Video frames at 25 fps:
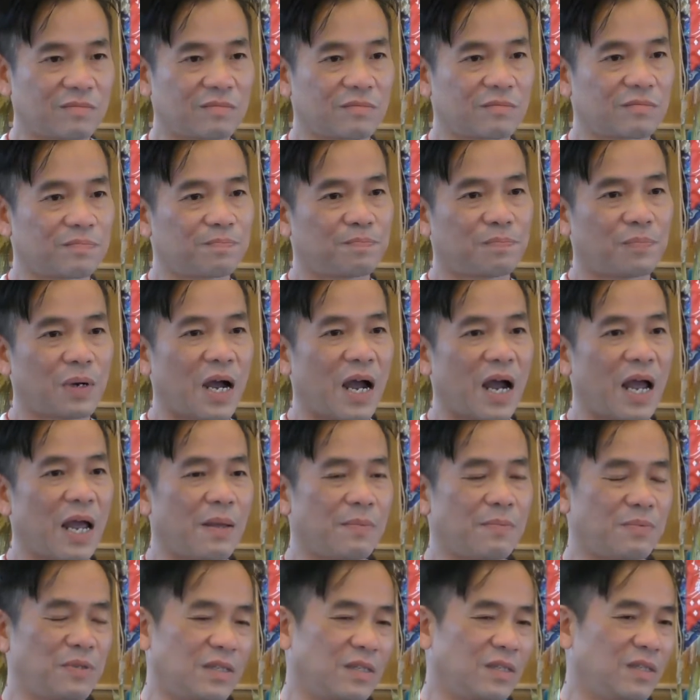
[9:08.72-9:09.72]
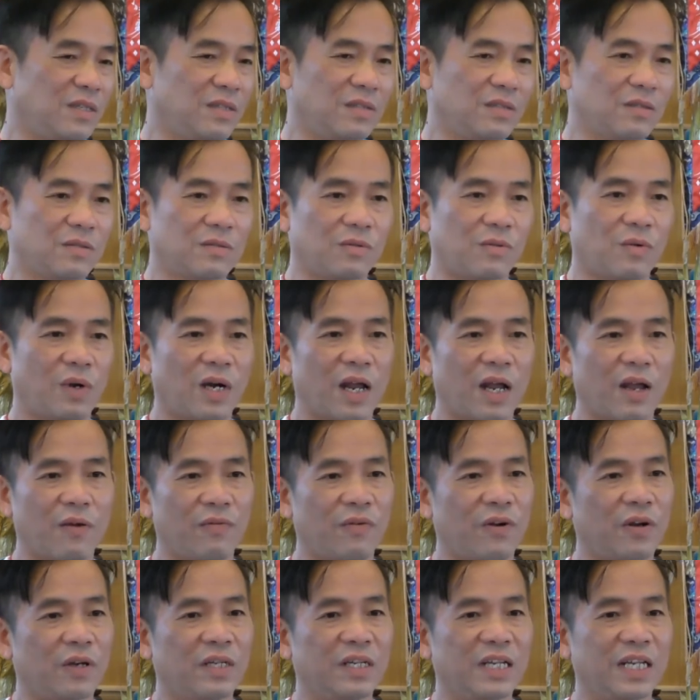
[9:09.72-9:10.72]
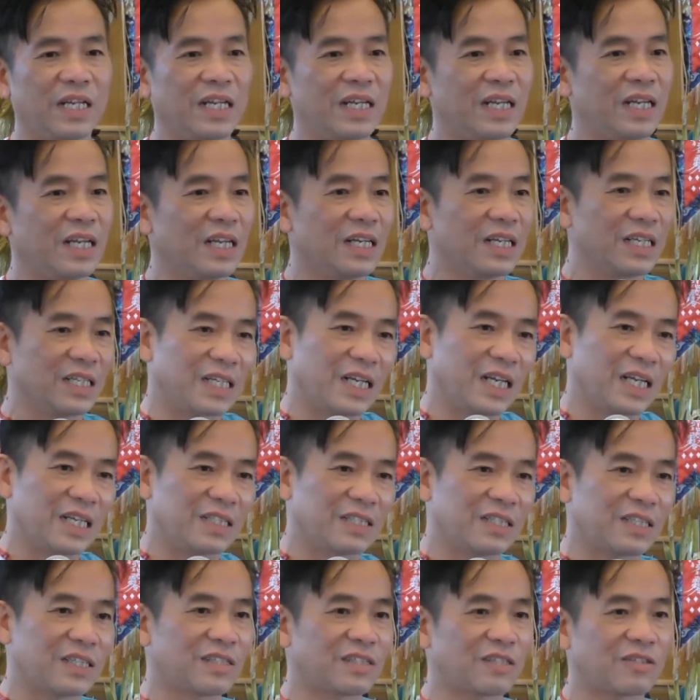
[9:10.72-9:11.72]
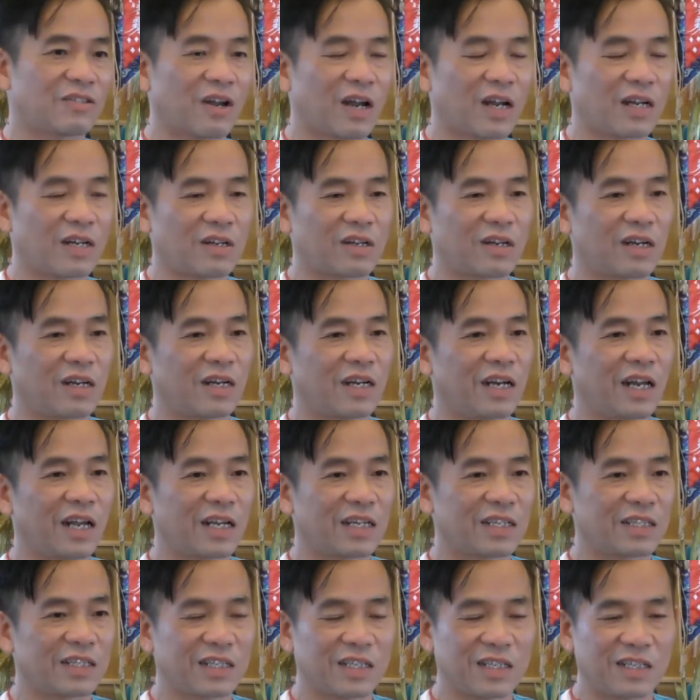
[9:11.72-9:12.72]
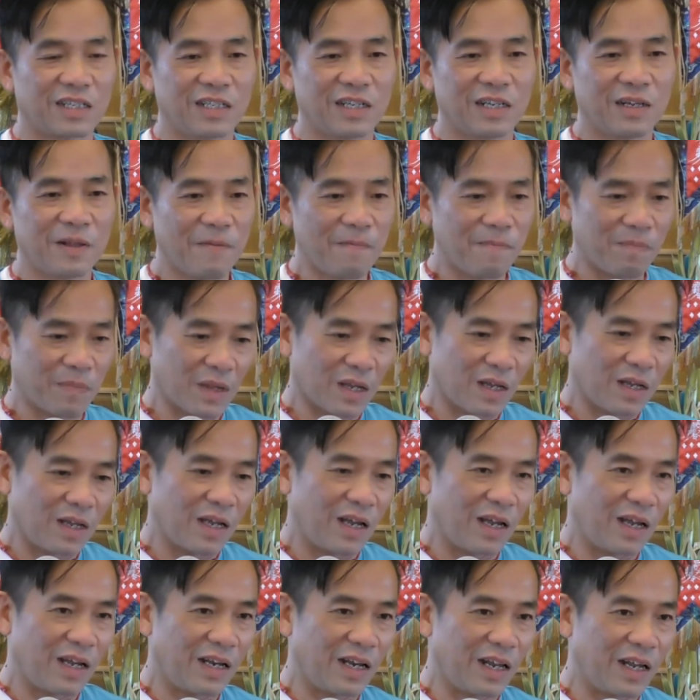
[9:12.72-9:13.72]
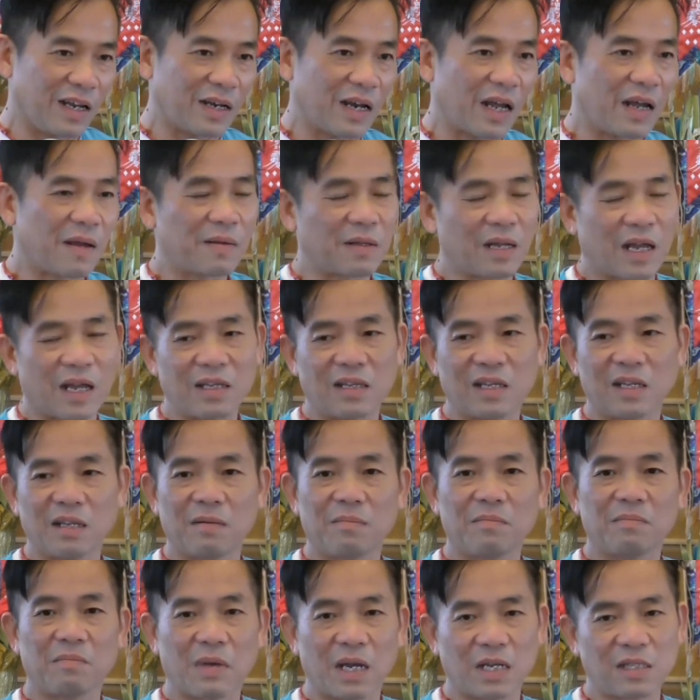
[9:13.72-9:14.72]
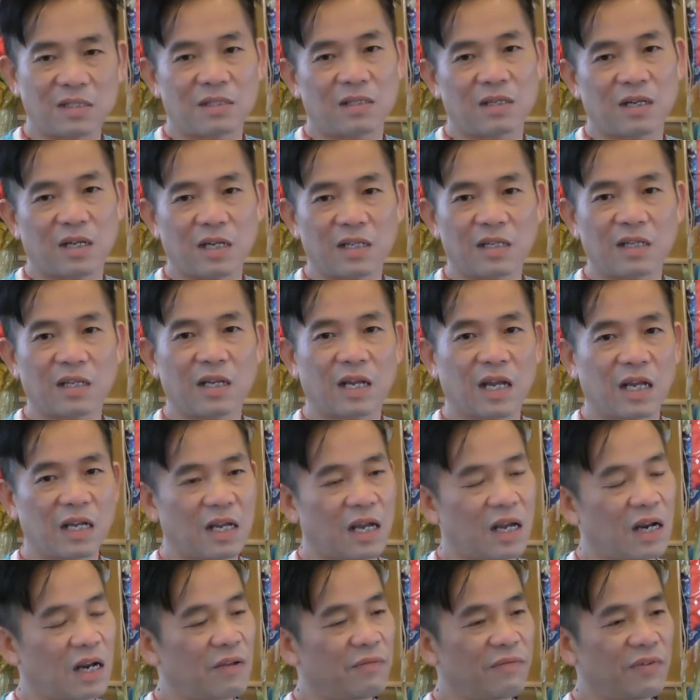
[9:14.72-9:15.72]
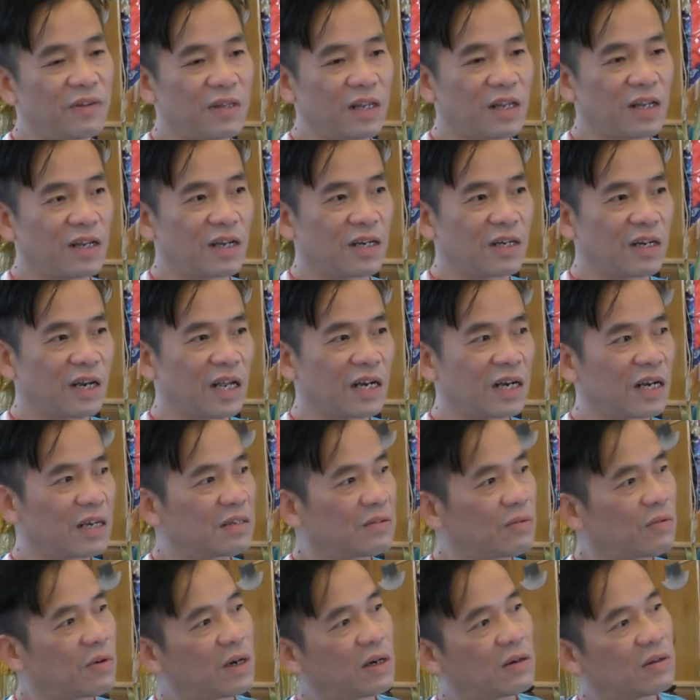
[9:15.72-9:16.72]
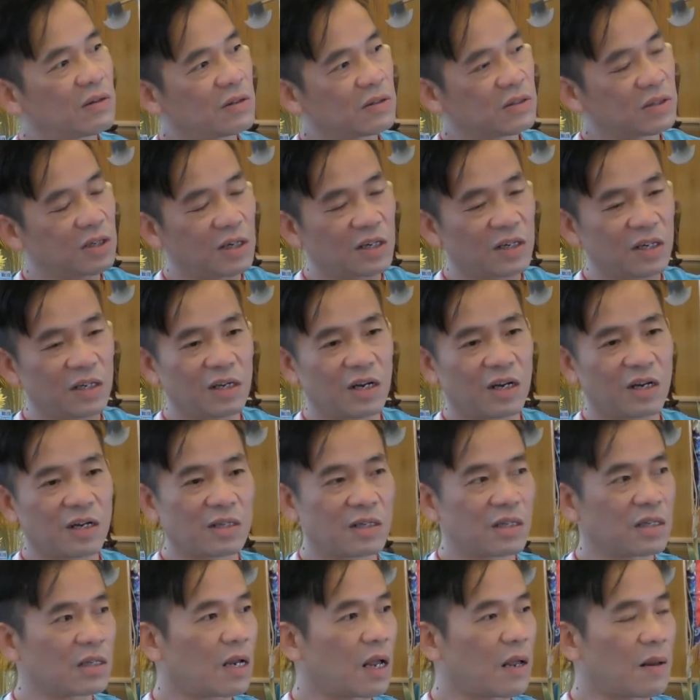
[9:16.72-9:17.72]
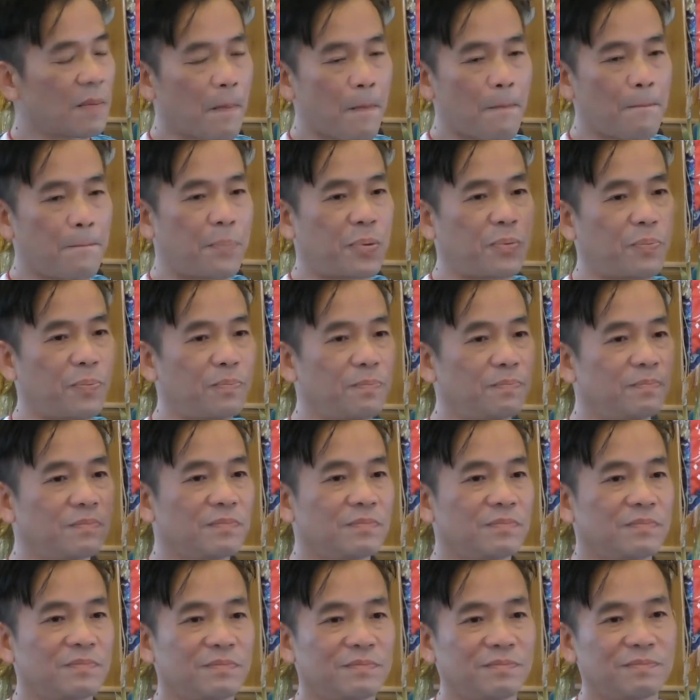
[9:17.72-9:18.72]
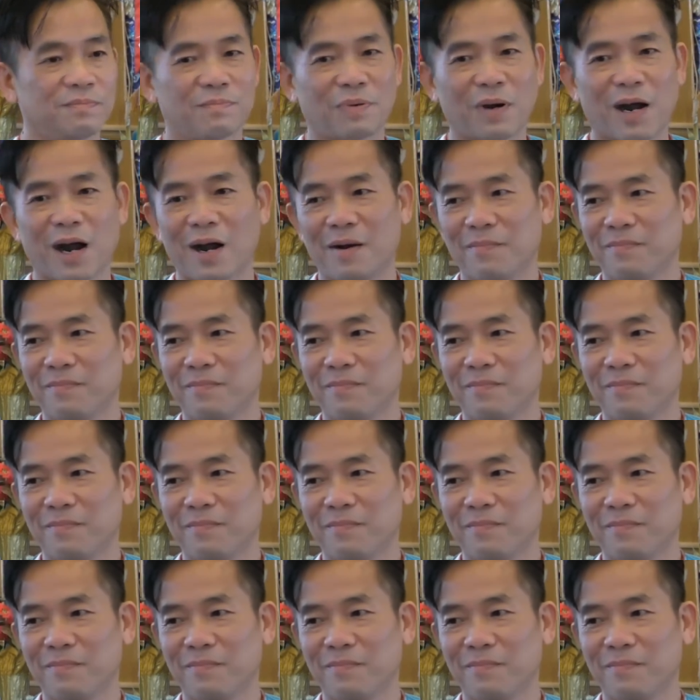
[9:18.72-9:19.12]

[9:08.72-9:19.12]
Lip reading: pipes and whatever needed, and then just try to connect it. And then I think, Master, I think I got everything connected. Why don't you turn it on? And I pop.